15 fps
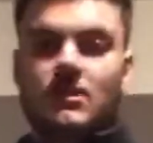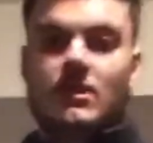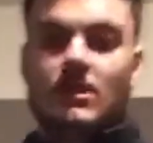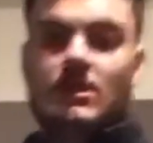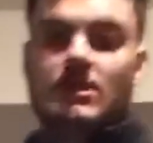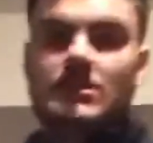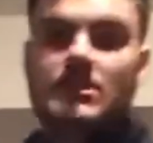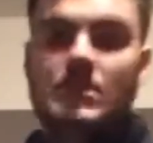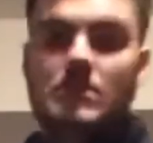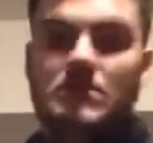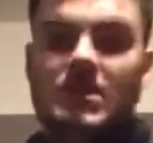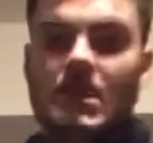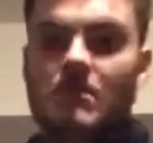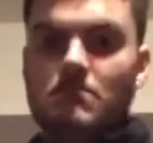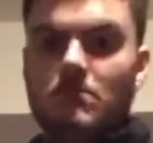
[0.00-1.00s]
in
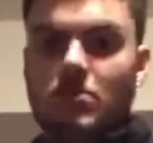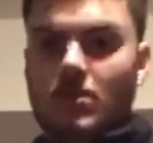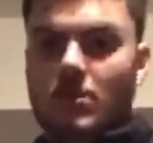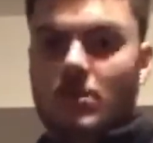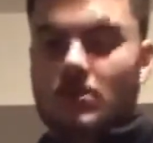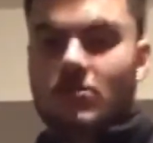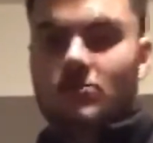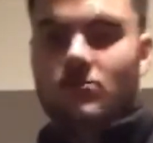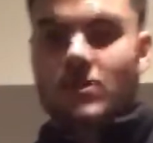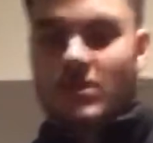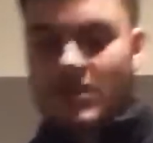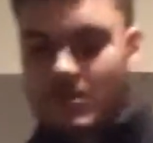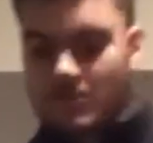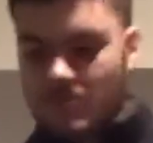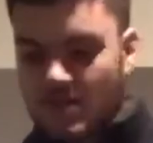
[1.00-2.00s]
September,
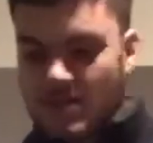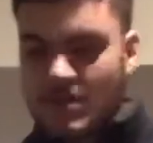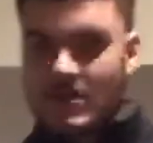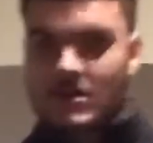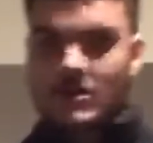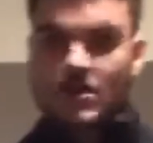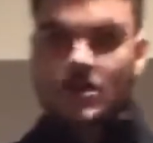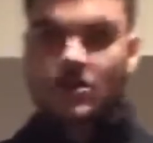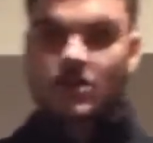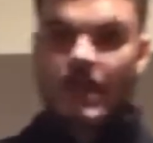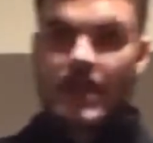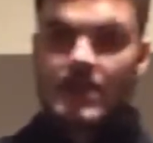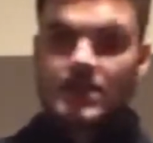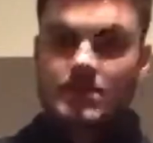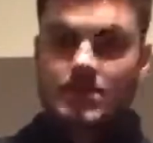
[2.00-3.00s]
really, but this is a
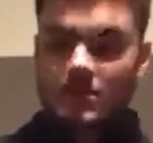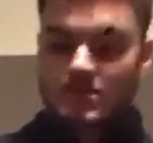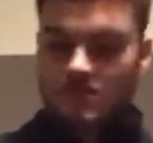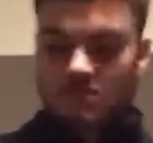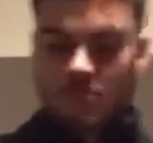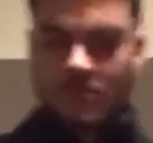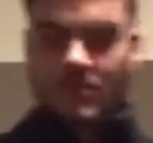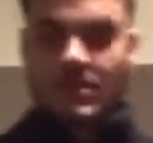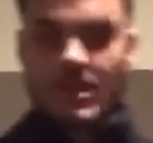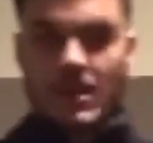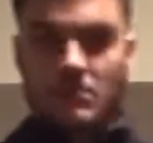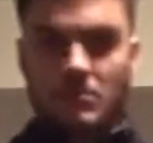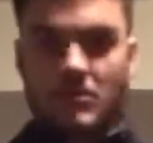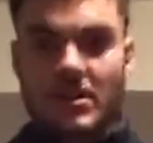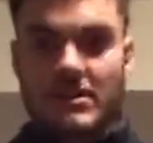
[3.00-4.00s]
late birthday
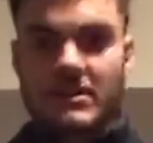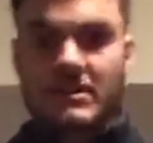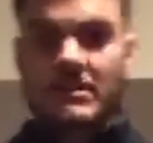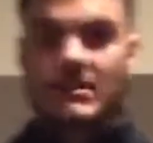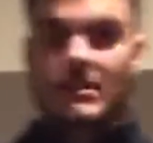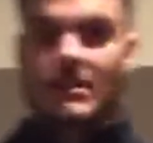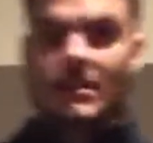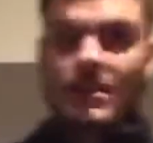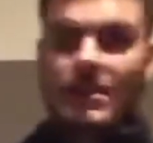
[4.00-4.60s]
present.